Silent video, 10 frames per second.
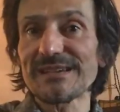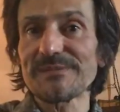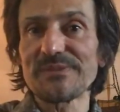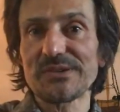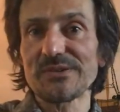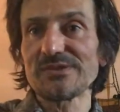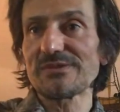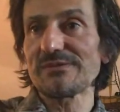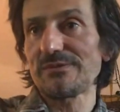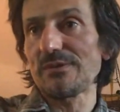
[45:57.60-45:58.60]

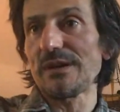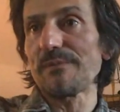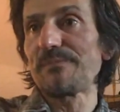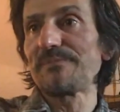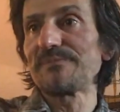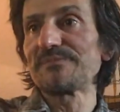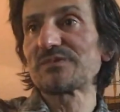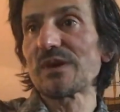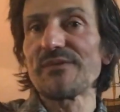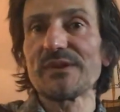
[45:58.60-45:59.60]
because you are
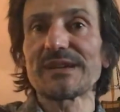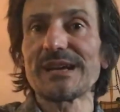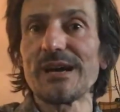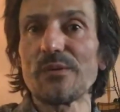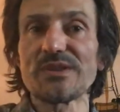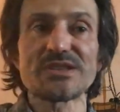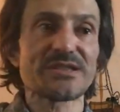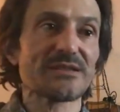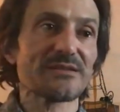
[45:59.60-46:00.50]
driving a car which